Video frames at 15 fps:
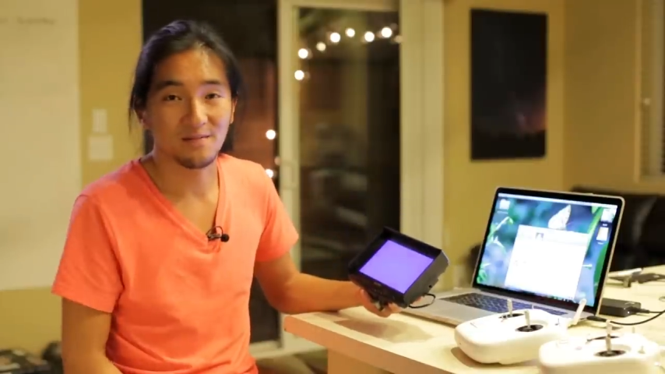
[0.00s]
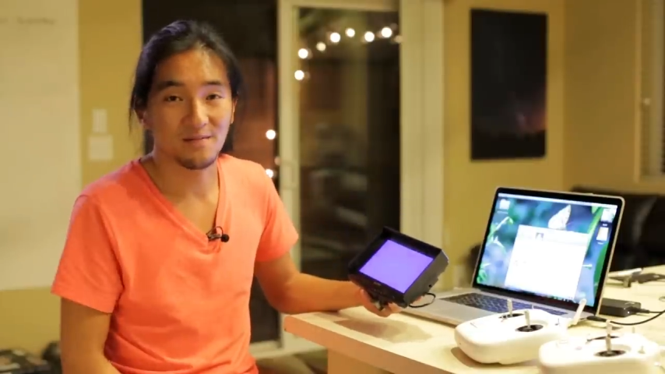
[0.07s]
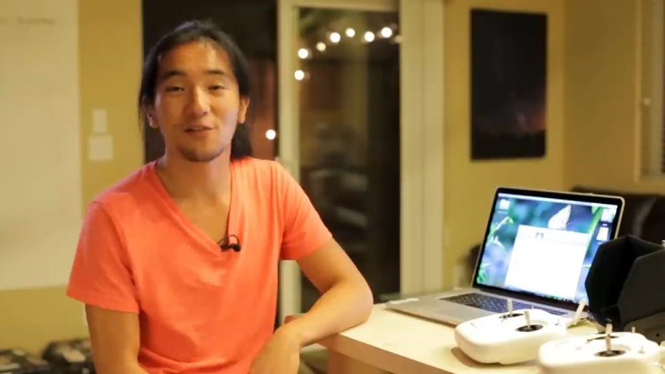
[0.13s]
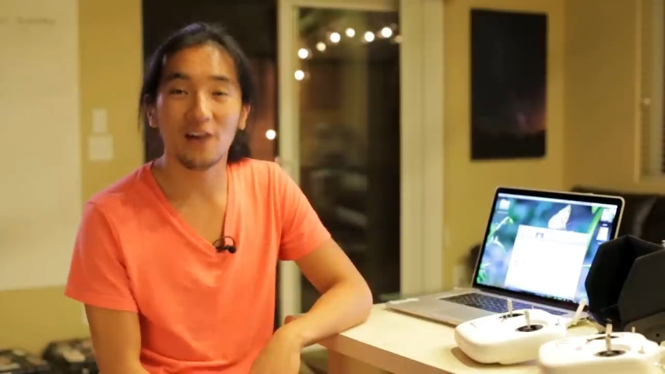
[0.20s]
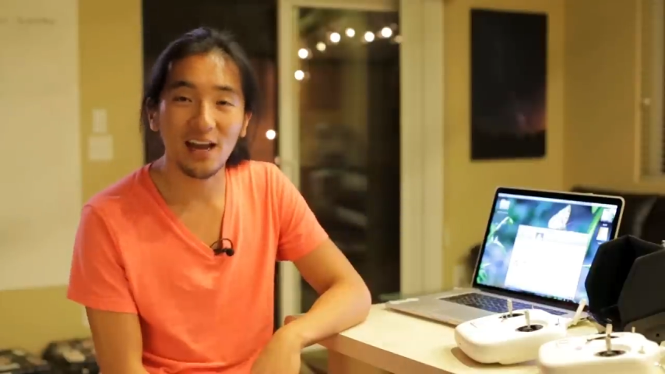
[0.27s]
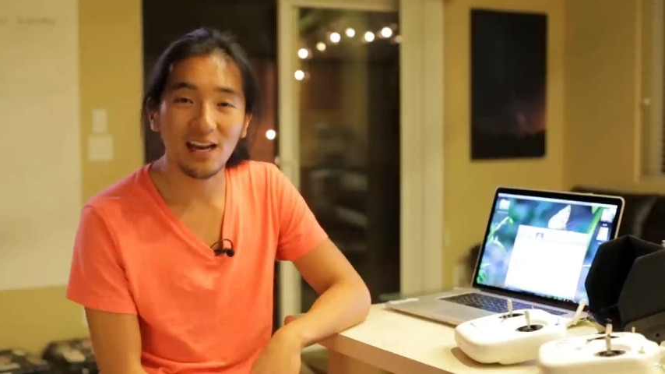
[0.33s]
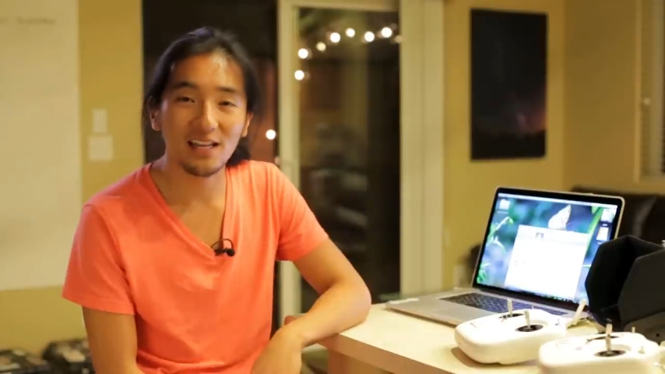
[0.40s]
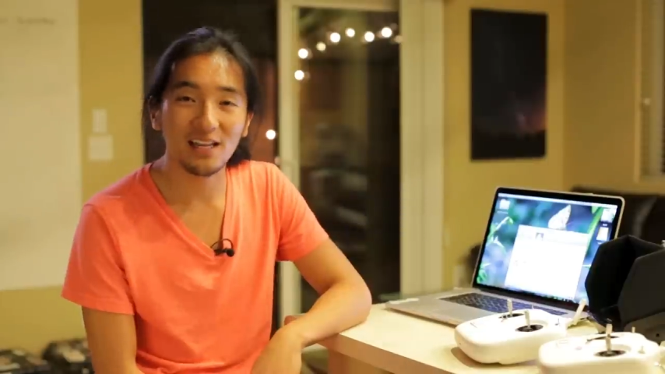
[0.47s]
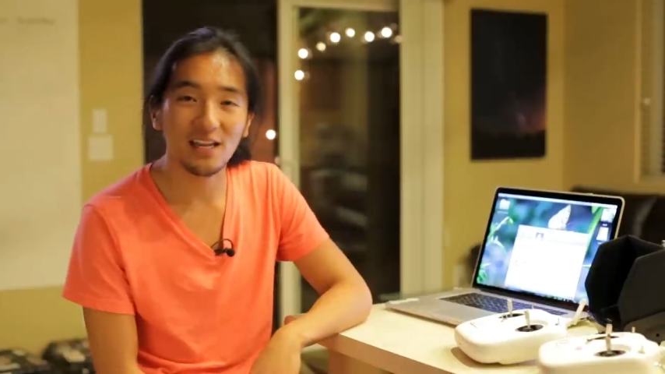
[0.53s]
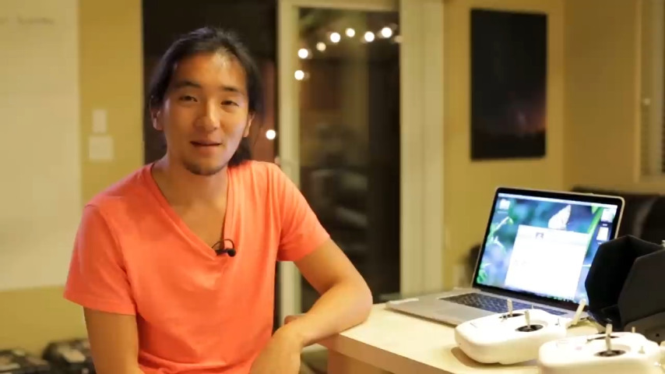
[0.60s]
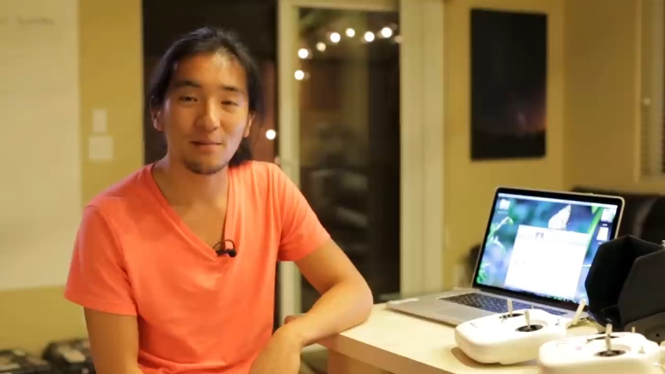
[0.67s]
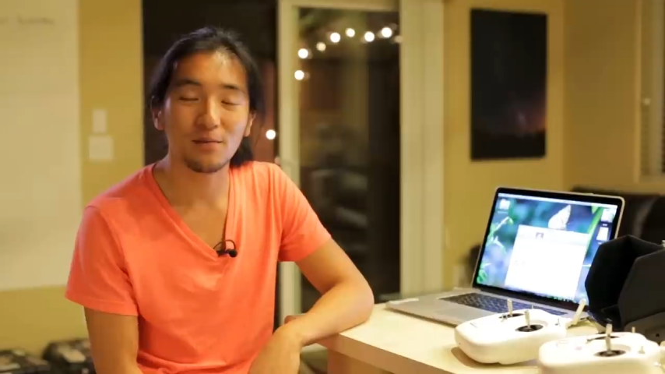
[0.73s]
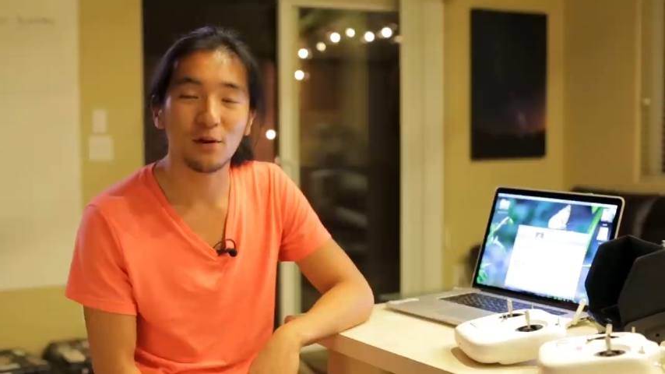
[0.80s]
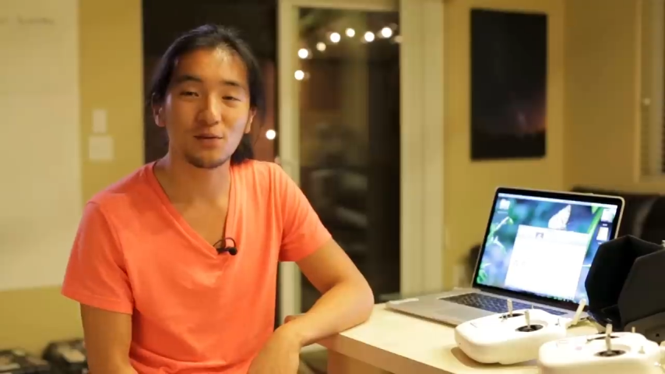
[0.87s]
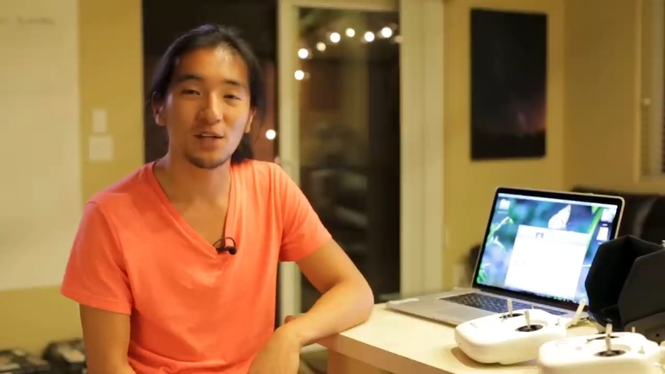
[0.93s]
Finally,
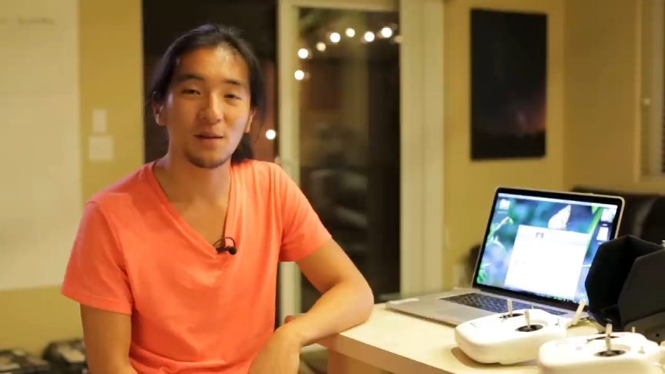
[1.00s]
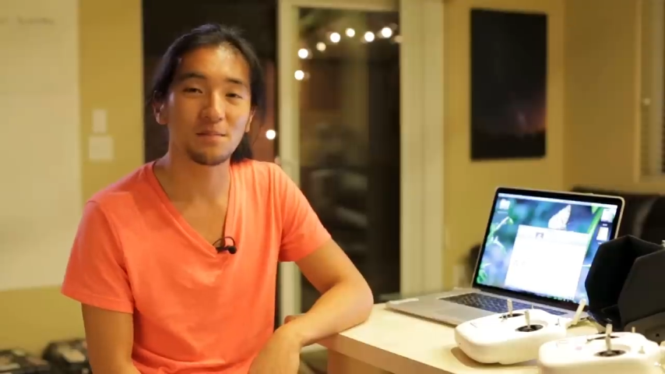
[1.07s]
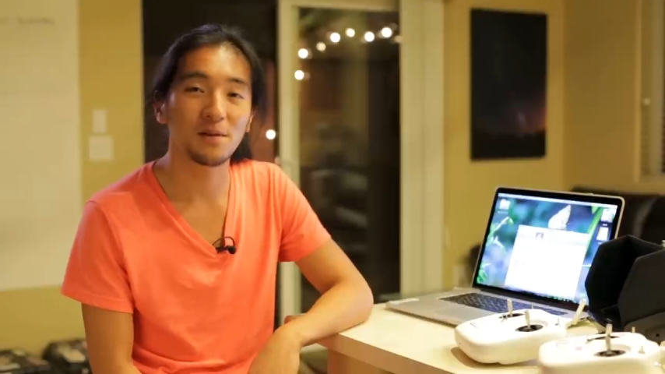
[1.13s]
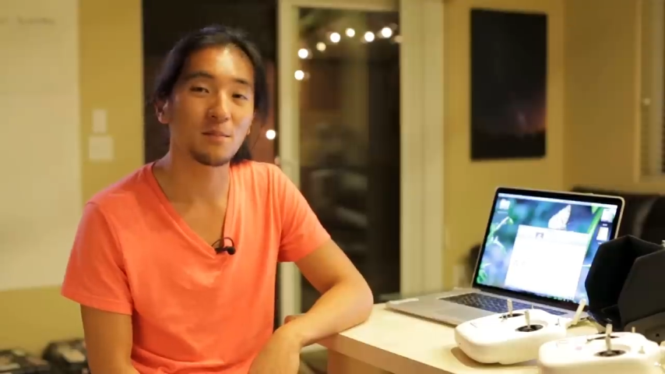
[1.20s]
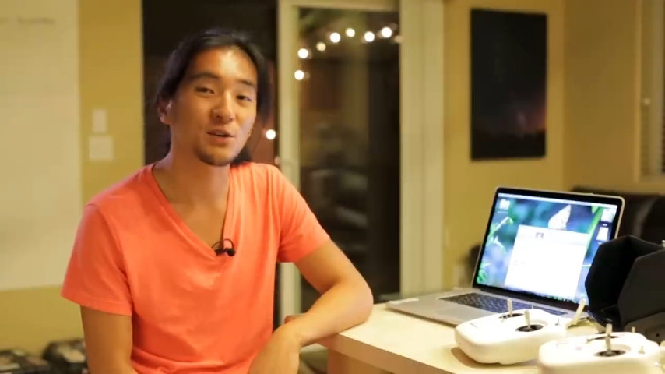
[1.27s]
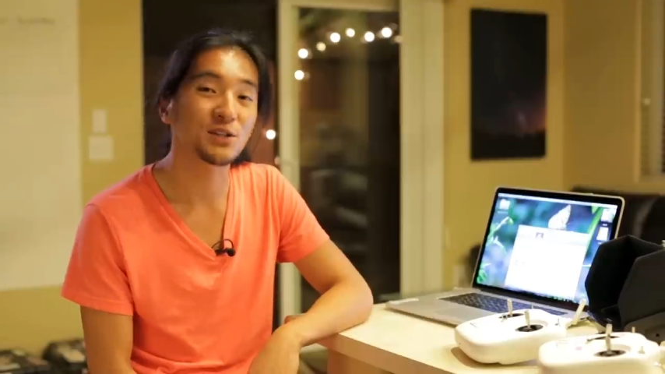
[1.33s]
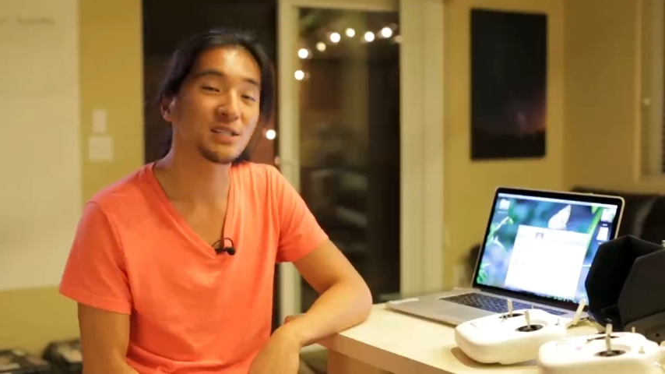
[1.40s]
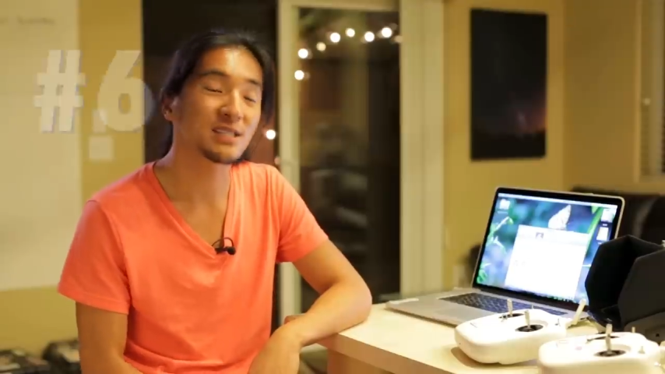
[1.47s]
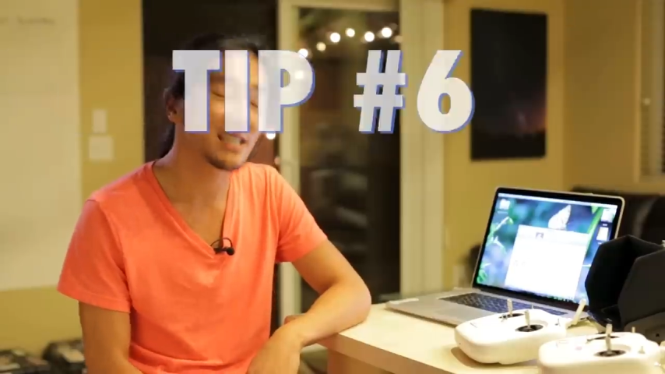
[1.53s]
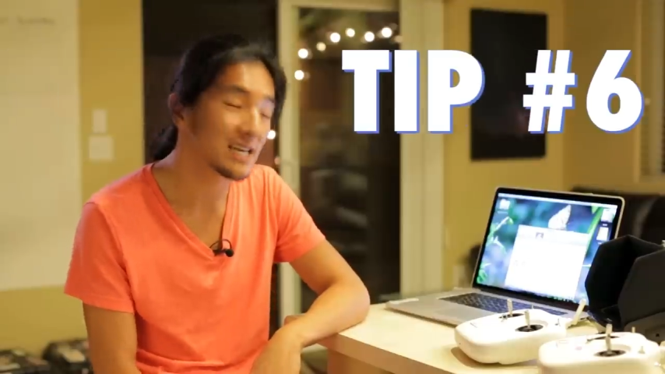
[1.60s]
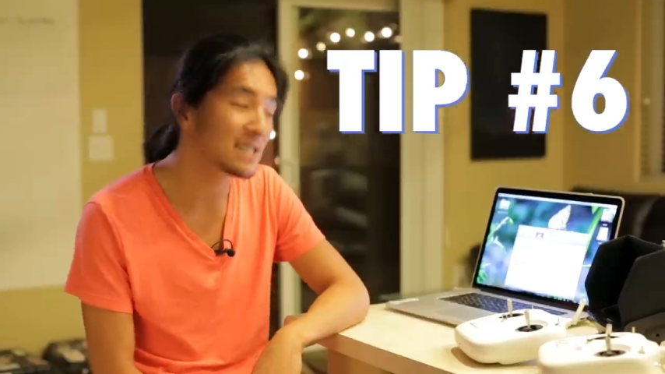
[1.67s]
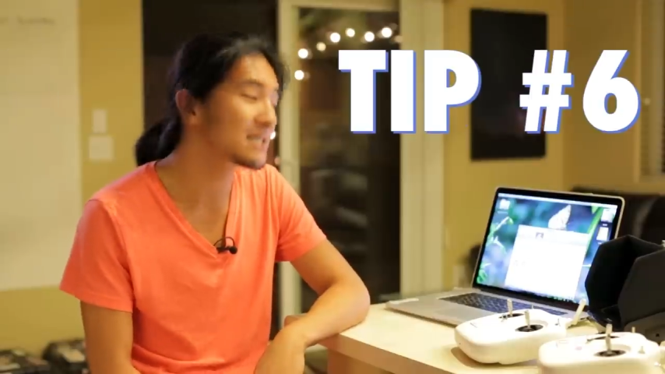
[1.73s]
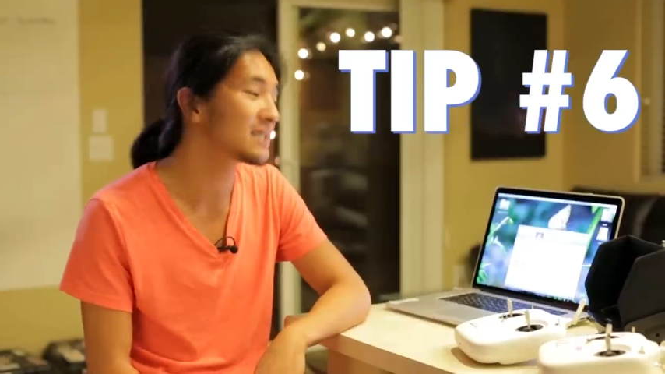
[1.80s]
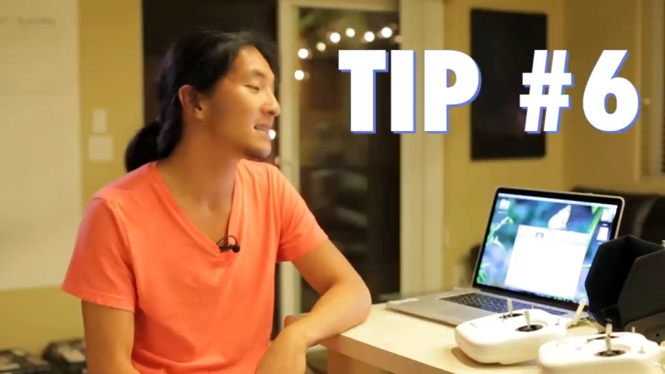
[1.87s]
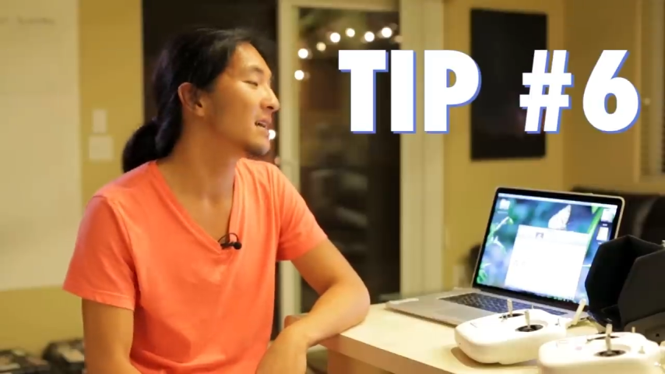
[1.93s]
pro tip number
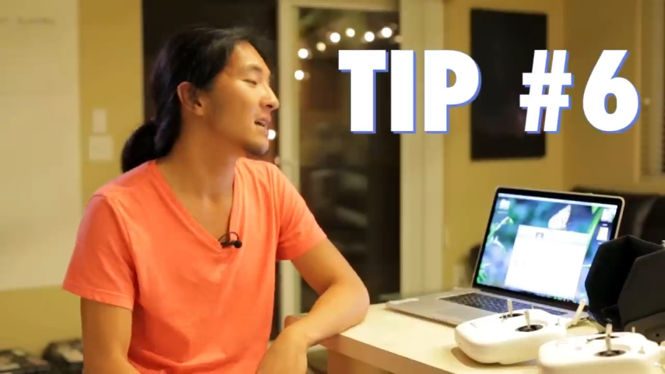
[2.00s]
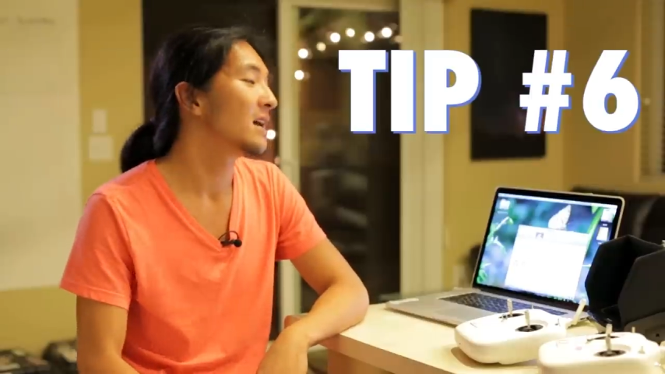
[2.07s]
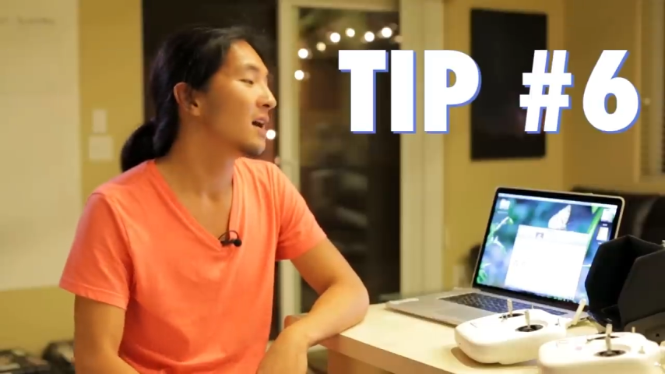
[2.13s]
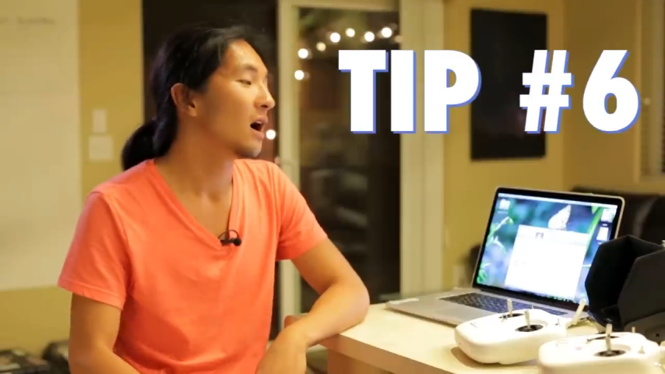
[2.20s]
six,